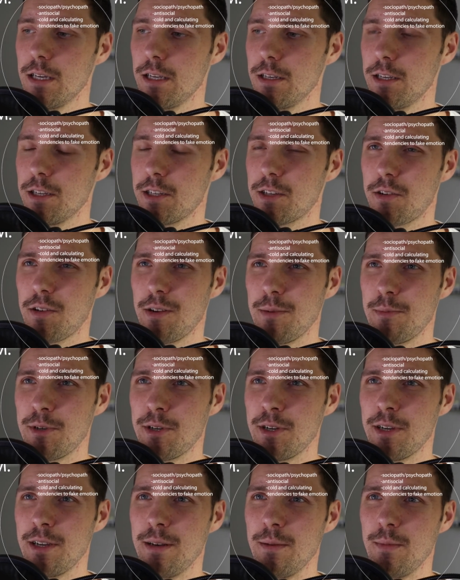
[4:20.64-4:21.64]

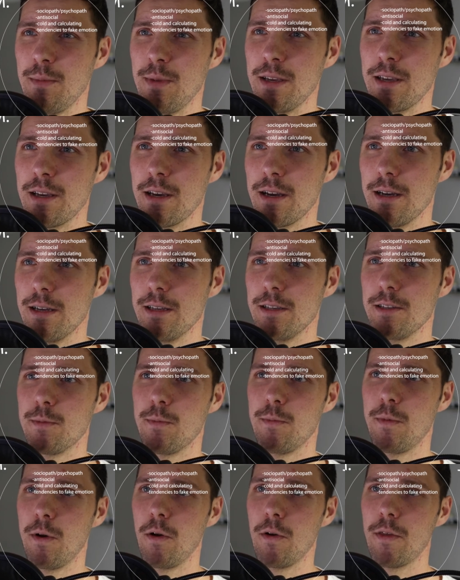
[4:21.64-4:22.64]
description, because
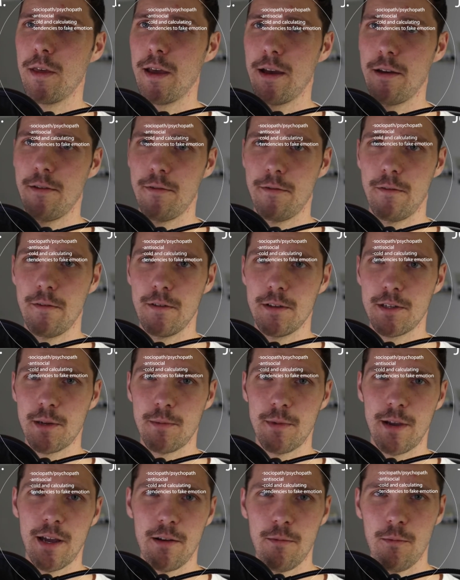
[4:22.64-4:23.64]
both have
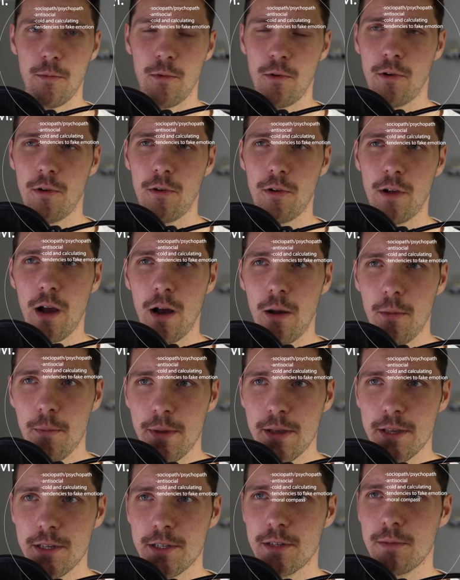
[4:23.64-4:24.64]
some kind of moral
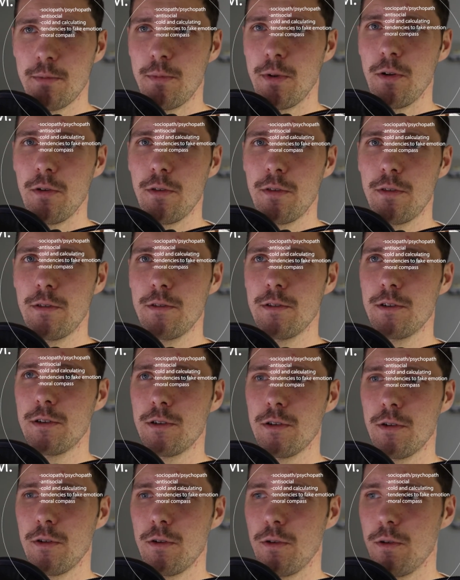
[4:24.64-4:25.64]
compass, both
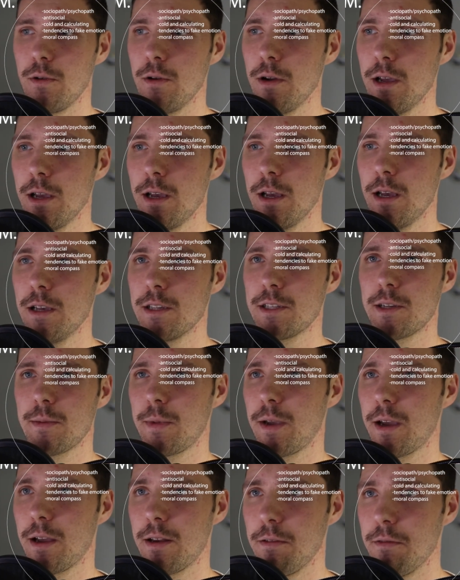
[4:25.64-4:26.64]
show some
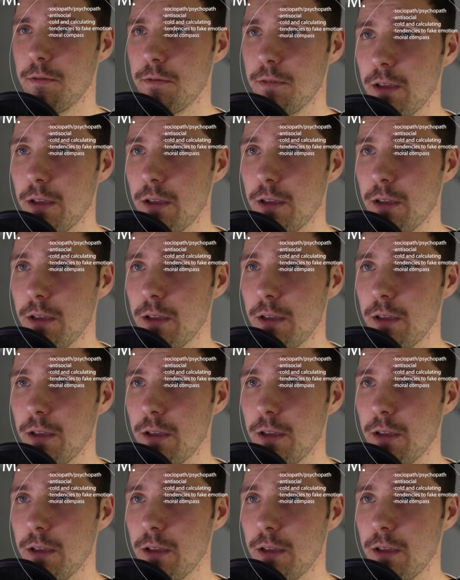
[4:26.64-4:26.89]
kind of